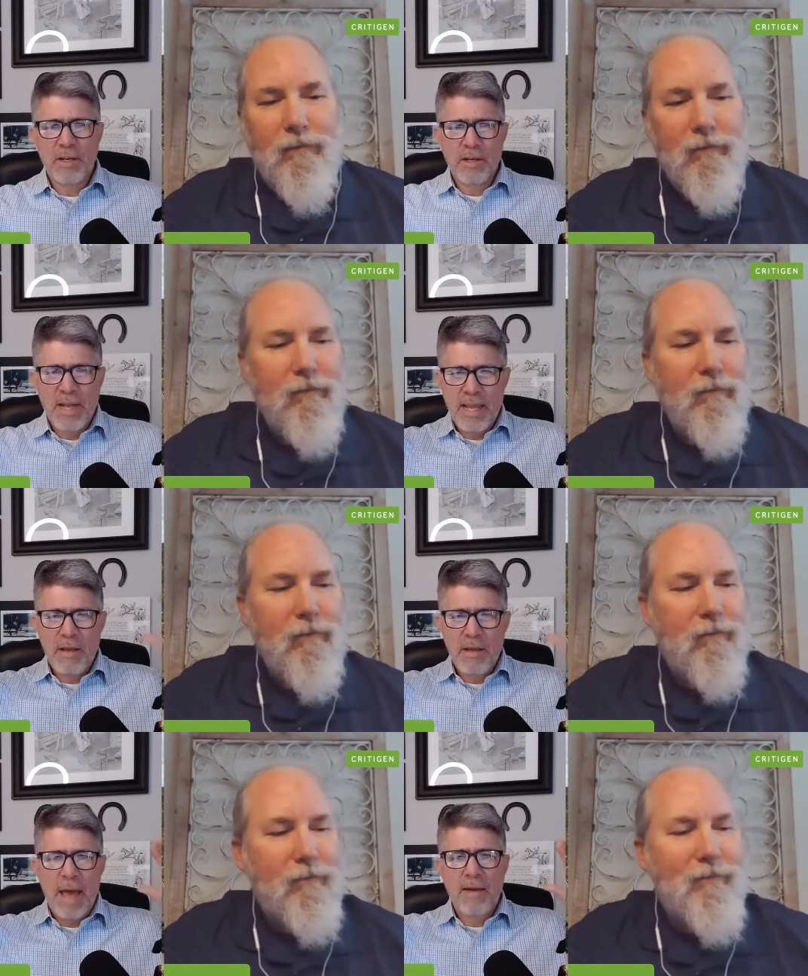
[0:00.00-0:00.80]
Speaker 1: You're
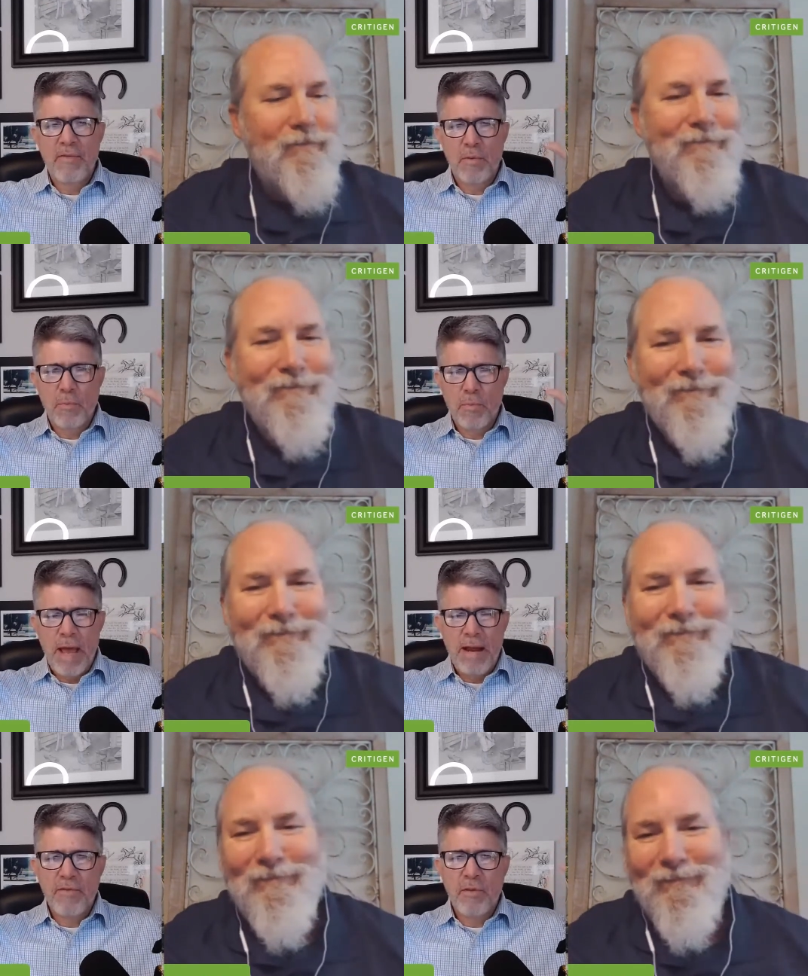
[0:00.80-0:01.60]
taking them out of your
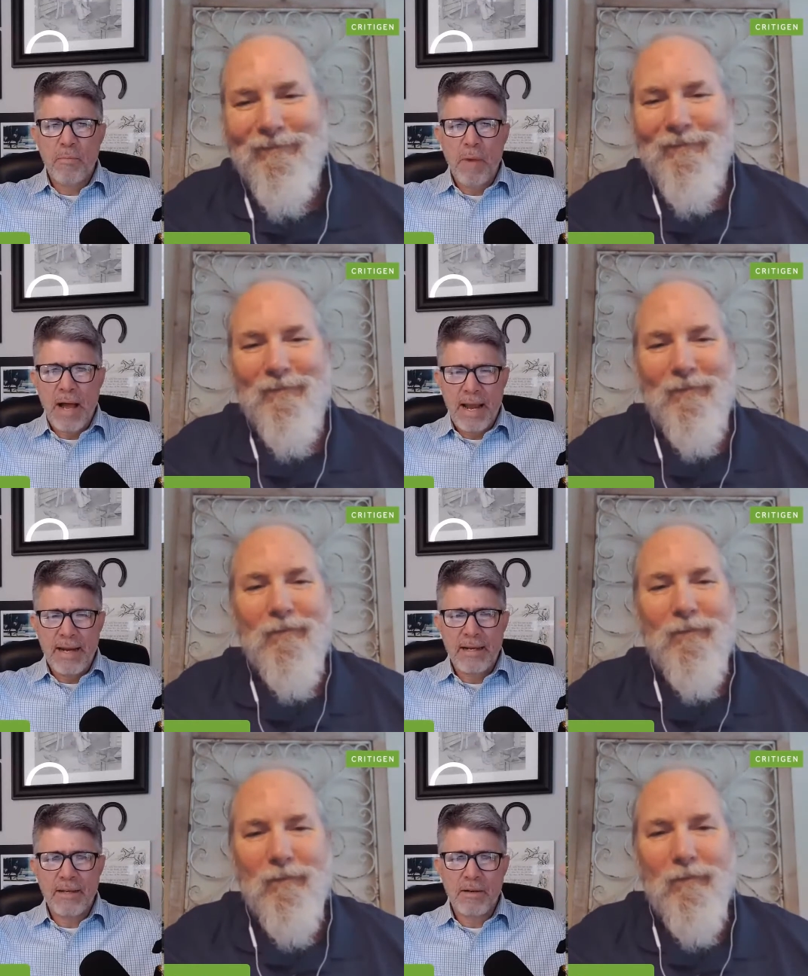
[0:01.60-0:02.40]
out of your
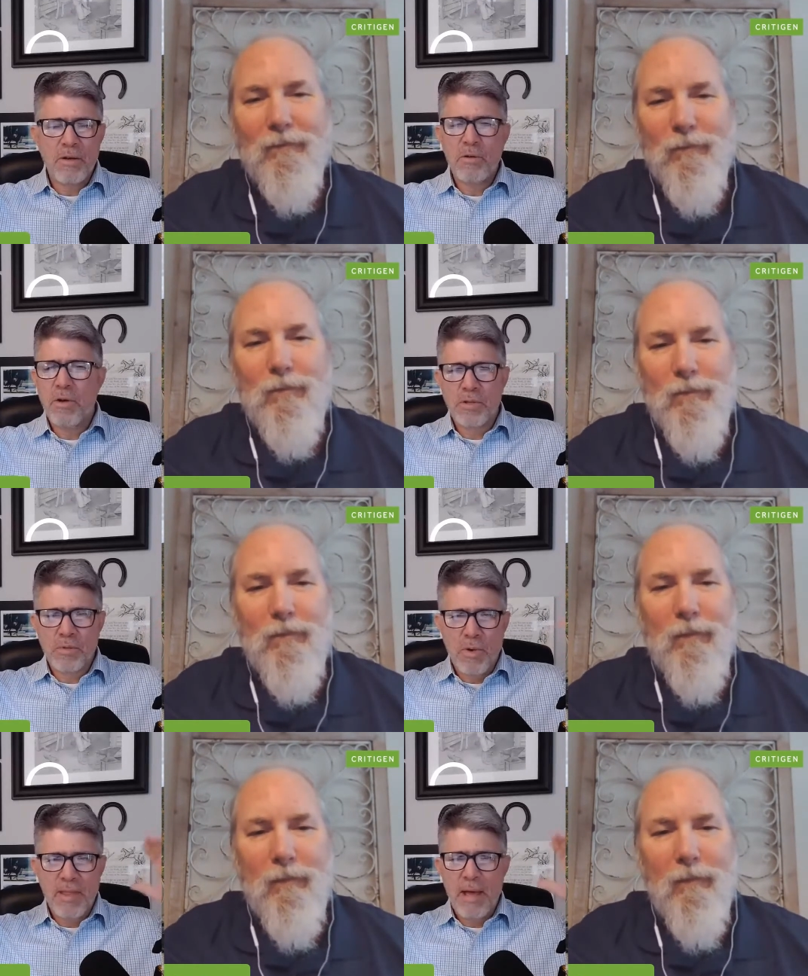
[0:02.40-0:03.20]
mind, and who knows
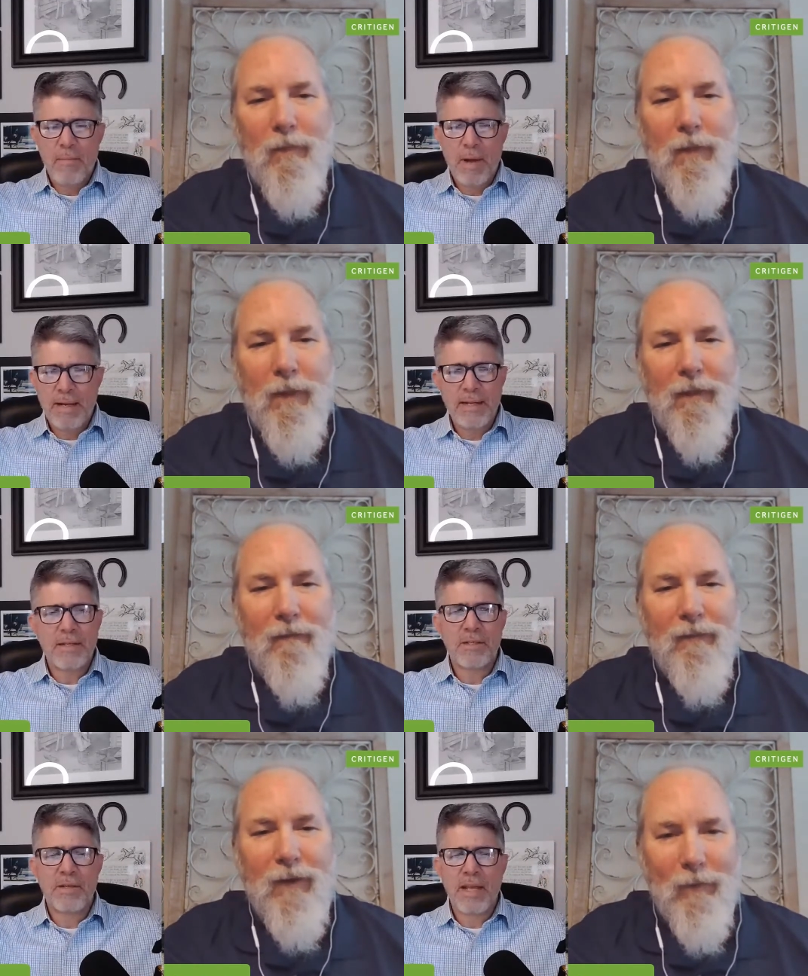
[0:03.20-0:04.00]
where that mind
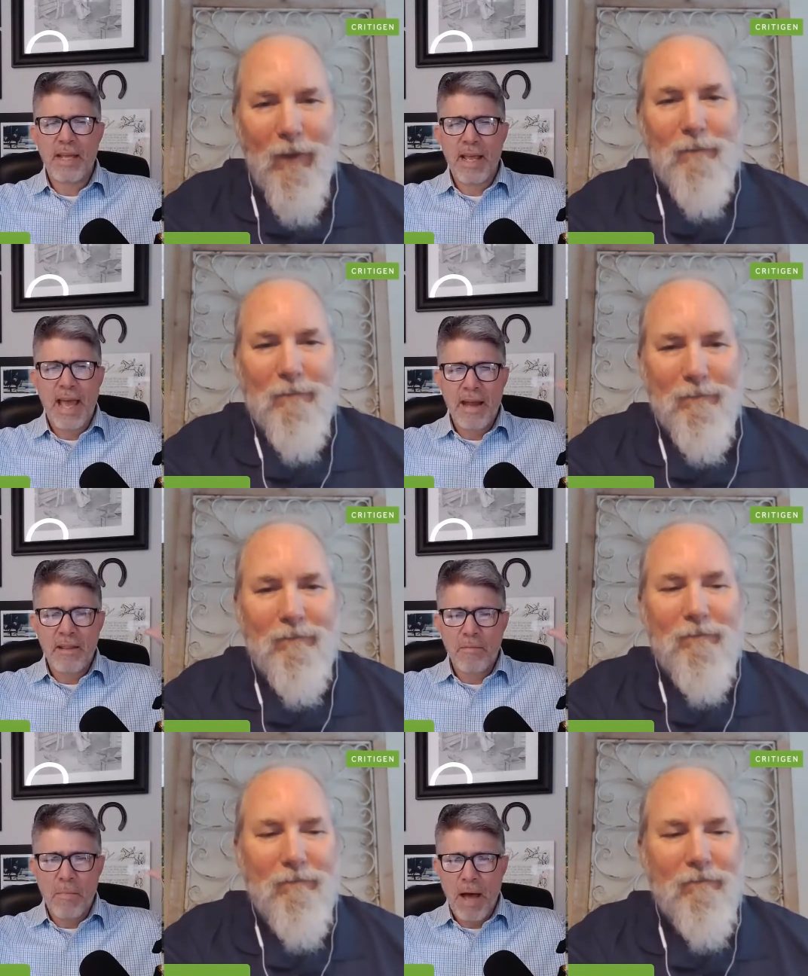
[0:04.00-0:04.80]
is. You're taking right. it out of
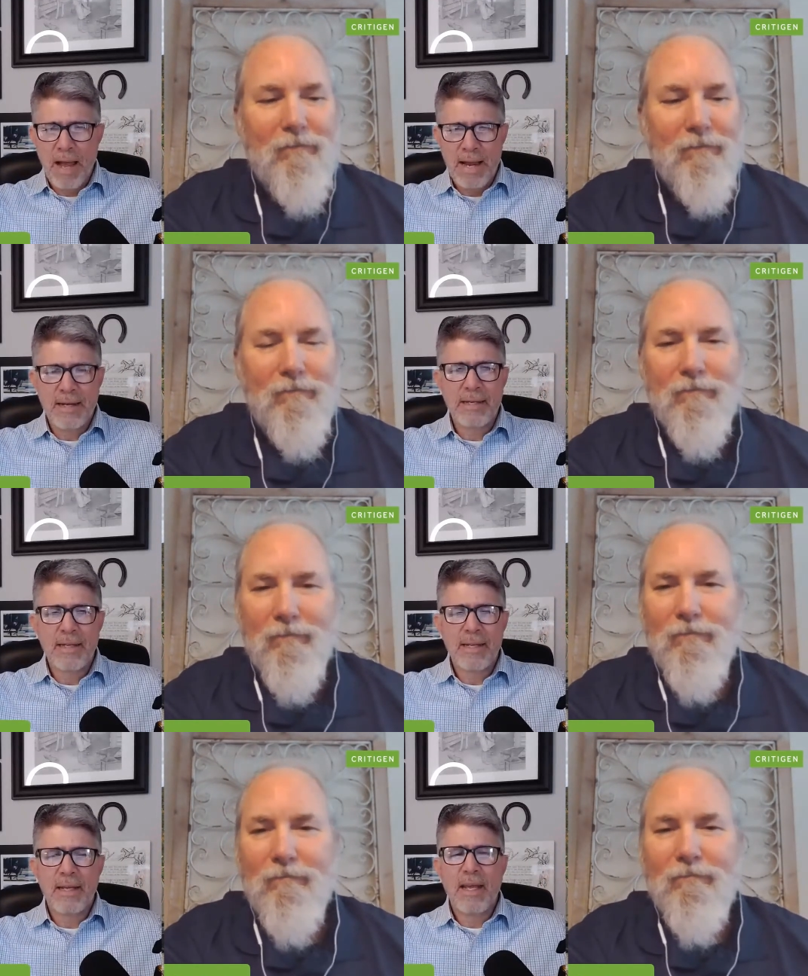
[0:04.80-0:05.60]
the mind,